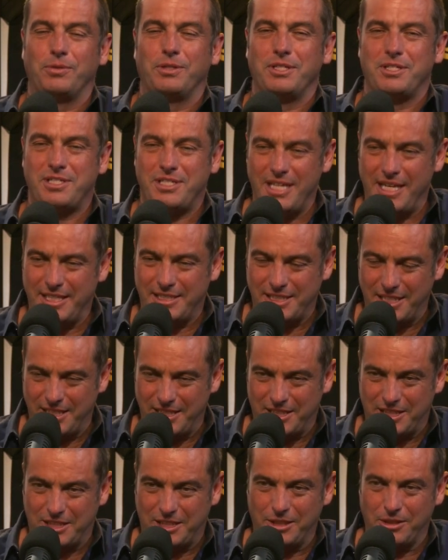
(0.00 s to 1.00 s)
This season
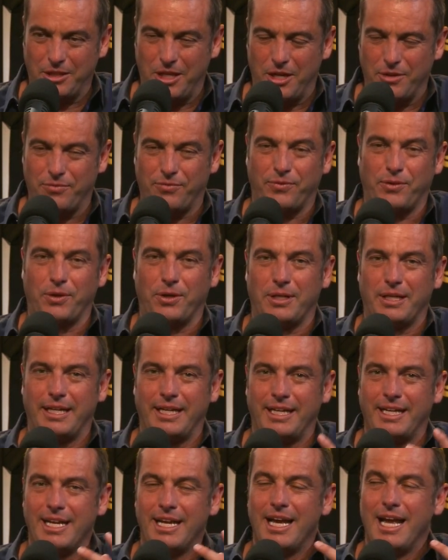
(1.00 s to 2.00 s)
is still
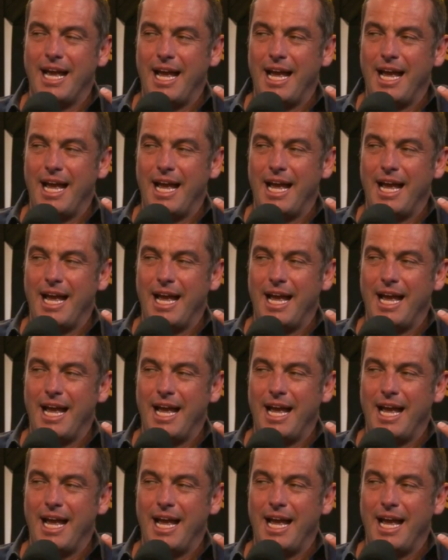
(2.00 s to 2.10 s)
unfurling,